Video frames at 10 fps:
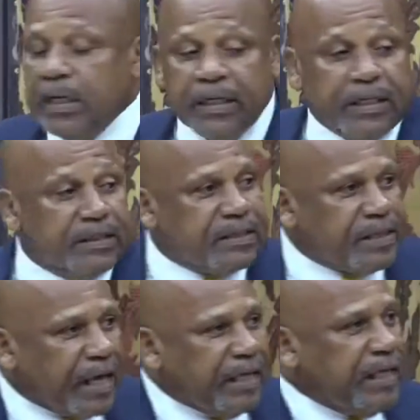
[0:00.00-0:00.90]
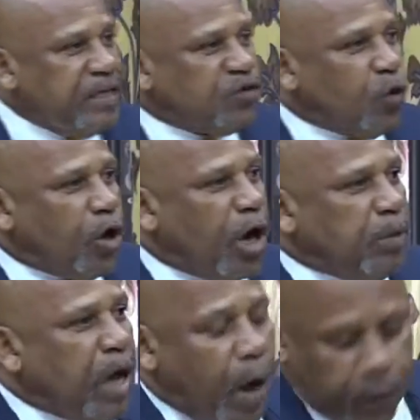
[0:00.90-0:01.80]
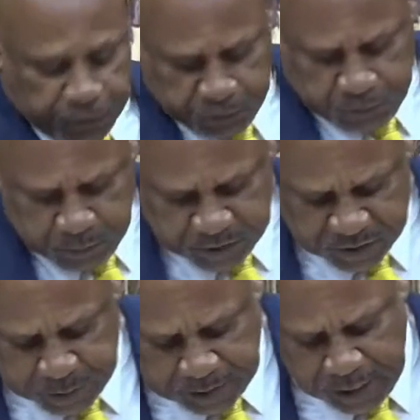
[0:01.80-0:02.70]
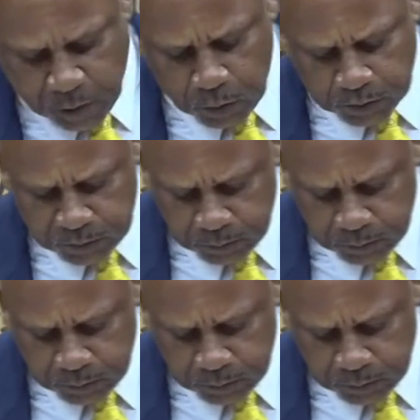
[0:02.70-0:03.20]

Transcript: said in this Honourable House, Mr. Speaker, and I quote,